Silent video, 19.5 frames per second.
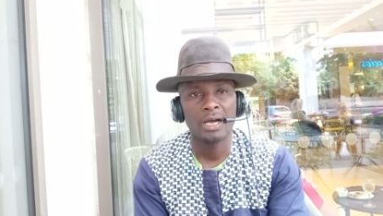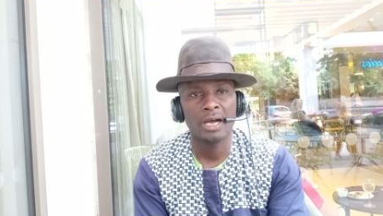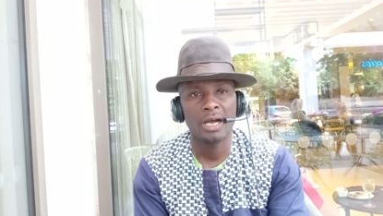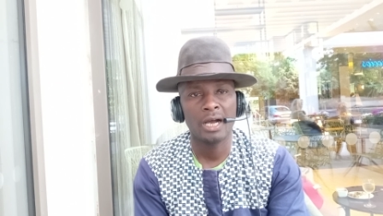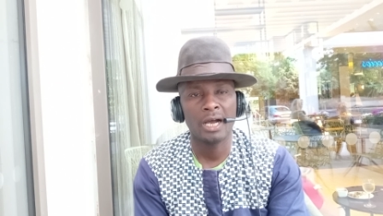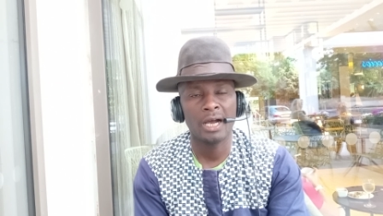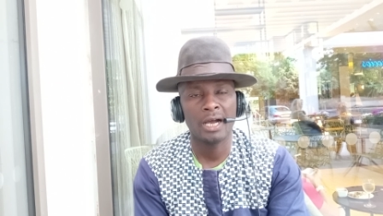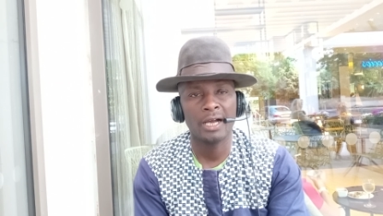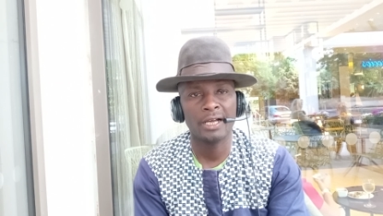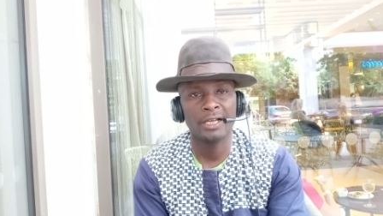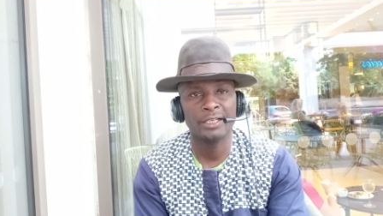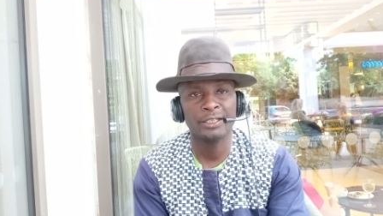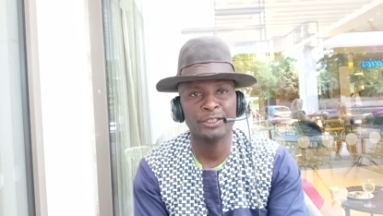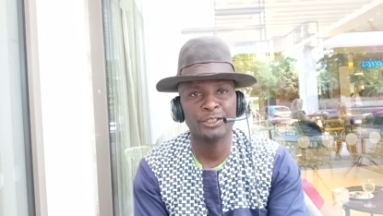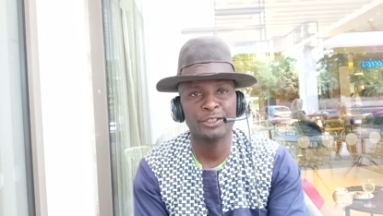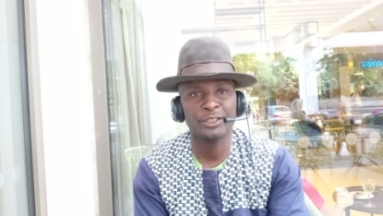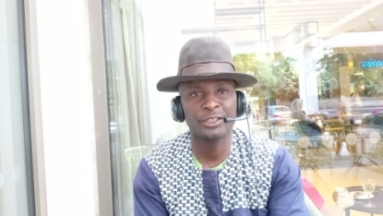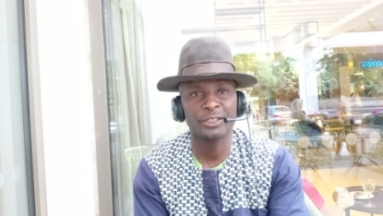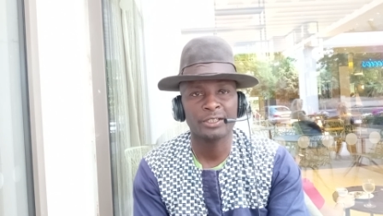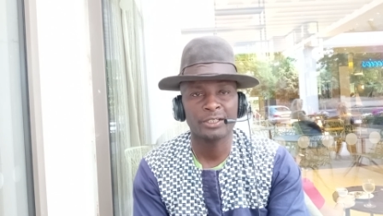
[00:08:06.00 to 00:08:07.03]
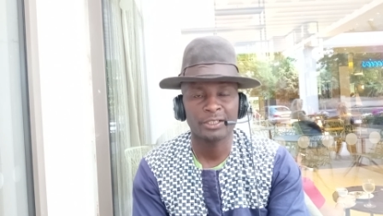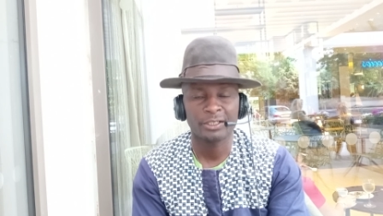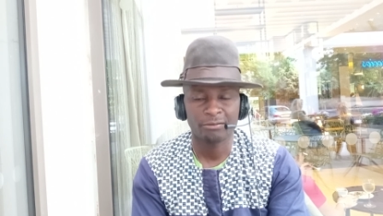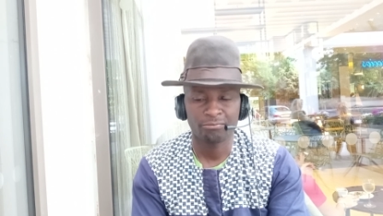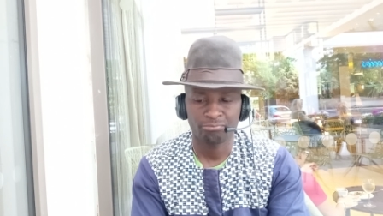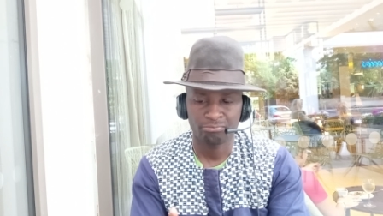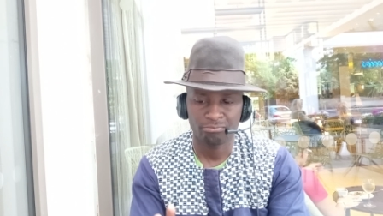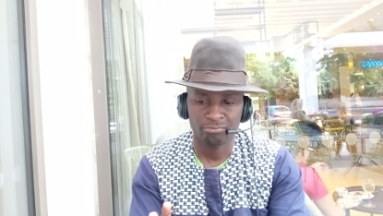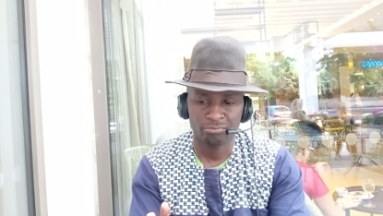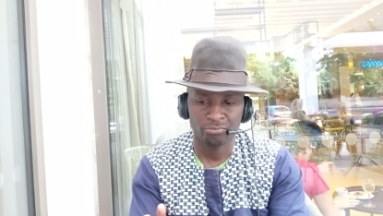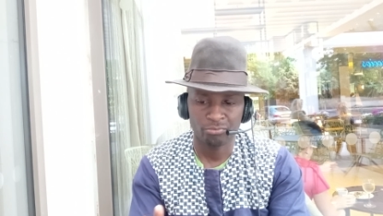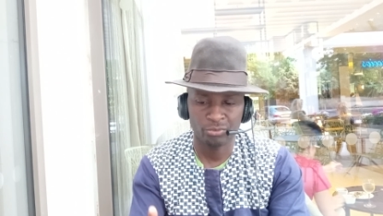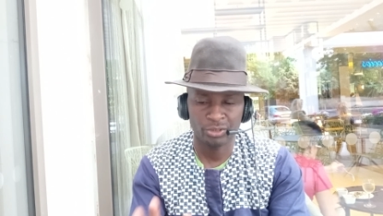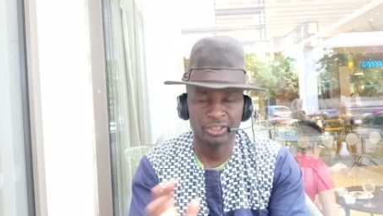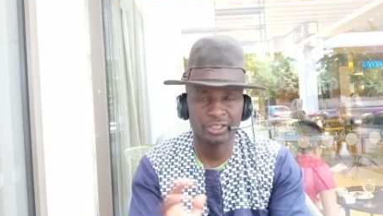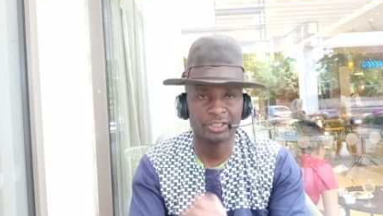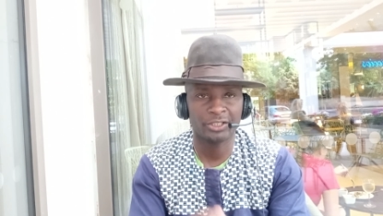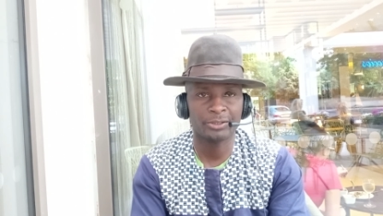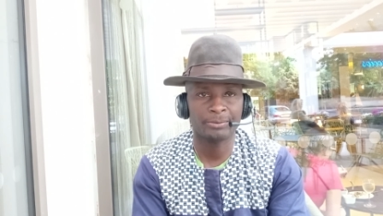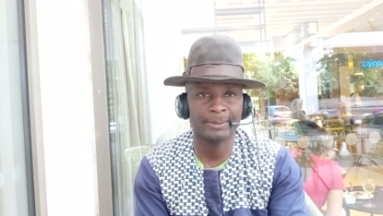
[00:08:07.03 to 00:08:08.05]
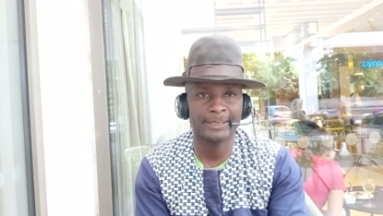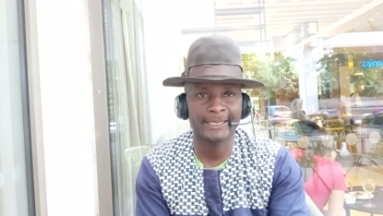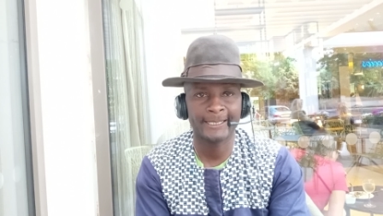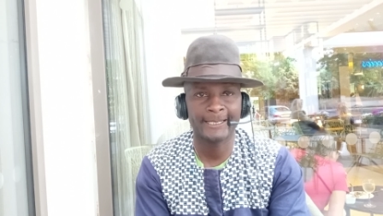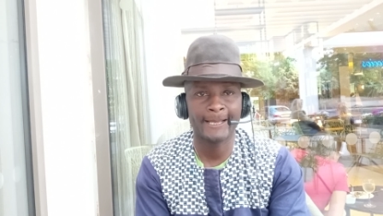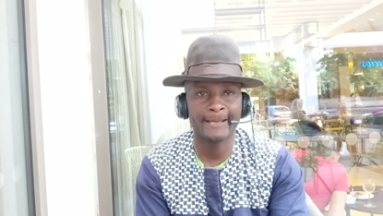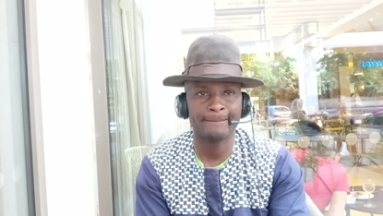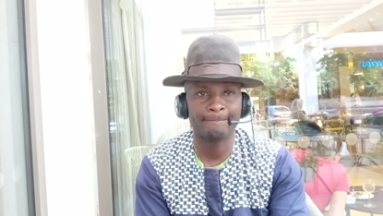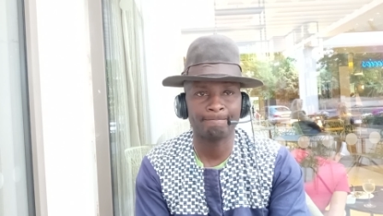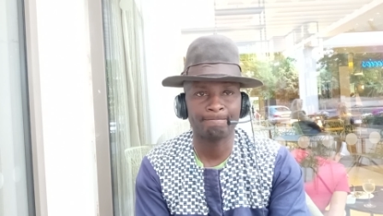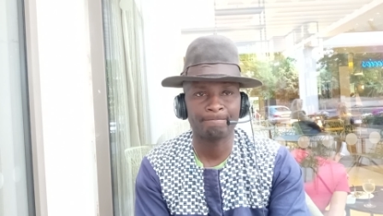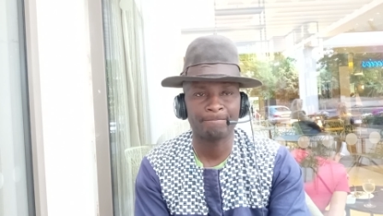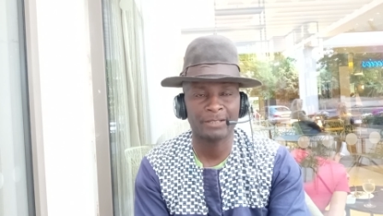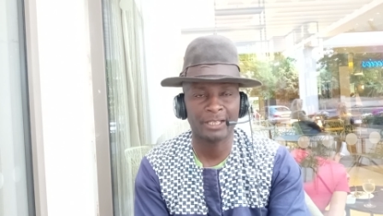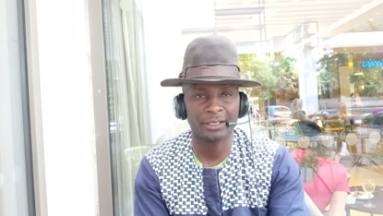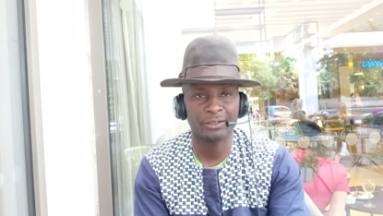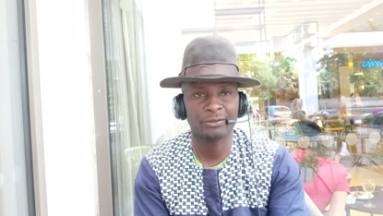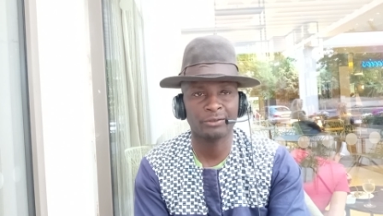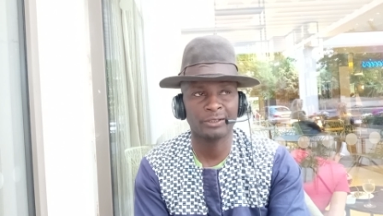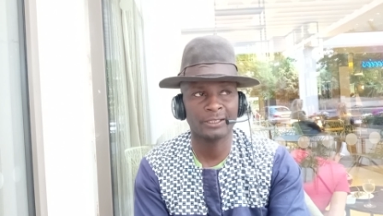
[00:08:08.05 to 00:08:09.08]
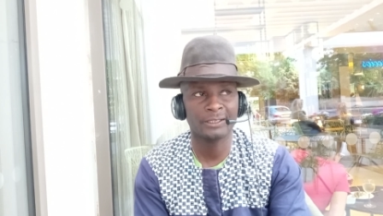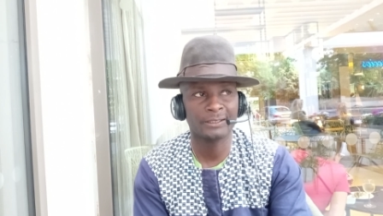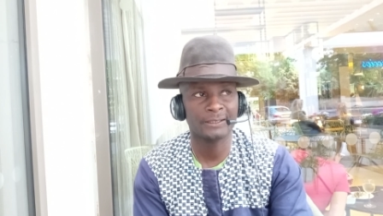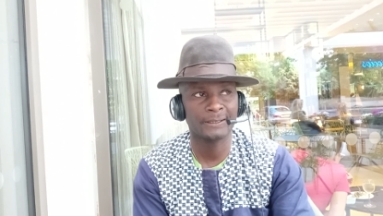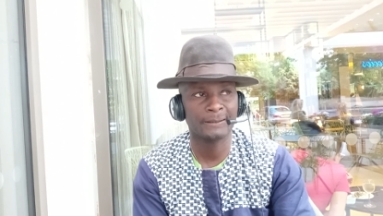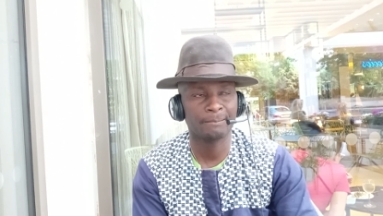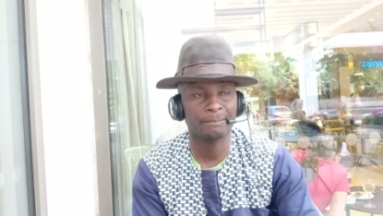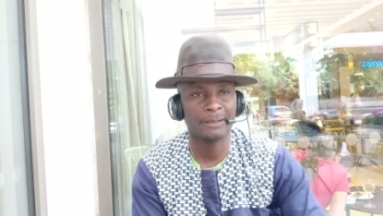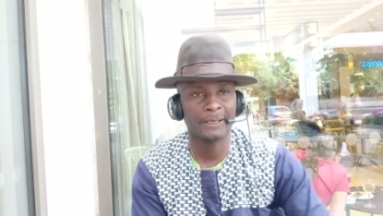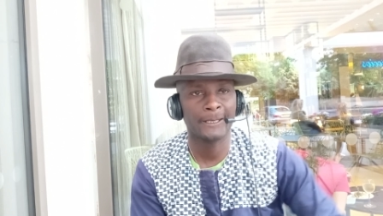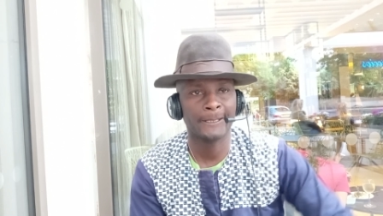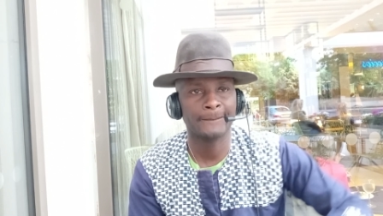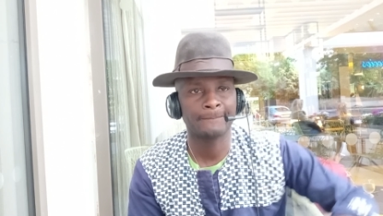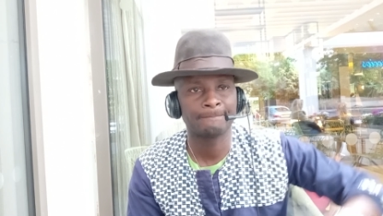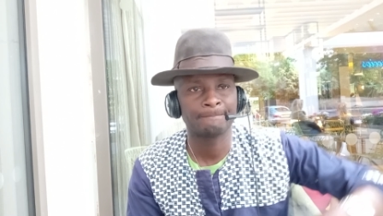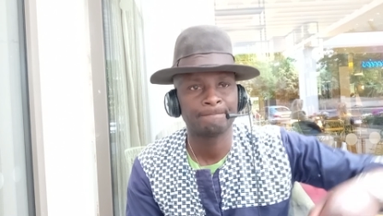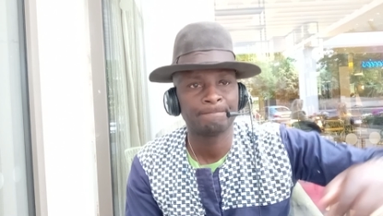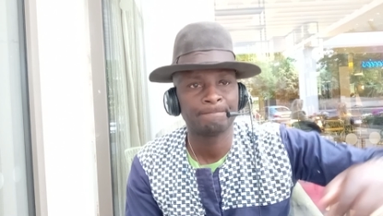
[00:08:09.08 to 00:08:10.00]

and we shall speak again. Thanks for listening. Bye.